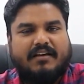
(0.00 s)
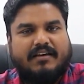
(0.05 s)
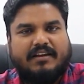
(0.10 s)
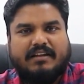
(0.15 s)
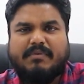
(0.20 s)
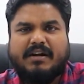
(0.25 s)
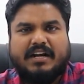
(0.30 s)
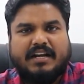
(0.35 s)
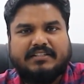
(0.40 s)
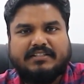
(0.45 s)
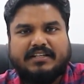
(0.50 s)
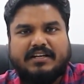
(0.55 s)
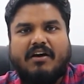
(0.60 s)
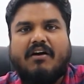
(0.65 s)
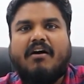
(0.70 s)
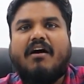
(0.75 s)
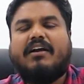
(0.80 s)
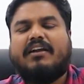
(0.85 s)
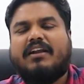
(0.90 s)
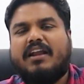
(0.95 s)
Are you able to understand?
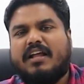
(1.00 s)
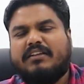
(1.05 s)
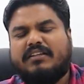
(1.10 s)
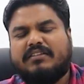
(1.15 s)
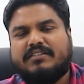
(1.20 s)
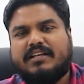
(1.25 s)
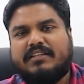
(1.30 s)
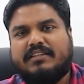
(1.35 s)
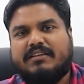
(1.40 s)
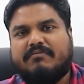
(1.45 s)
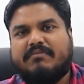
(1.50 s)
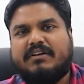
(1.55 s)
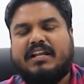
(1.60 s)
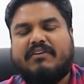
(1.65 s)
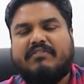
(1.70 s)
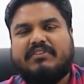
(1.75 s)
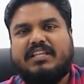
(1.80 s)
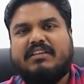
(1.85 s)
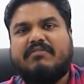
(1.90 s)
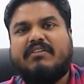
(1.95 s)
Hot launch is nothing but
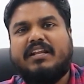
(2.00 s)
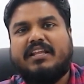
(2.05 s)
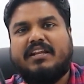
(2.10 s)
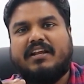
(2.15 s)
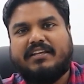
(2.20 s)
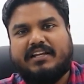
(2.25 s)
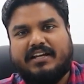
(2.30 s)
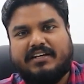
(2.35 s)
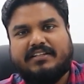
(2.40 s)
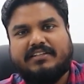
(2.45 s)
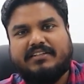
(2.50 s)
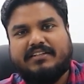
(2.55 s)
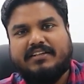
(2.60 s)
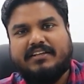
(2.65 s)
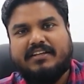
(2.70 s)
a Diwali rocket.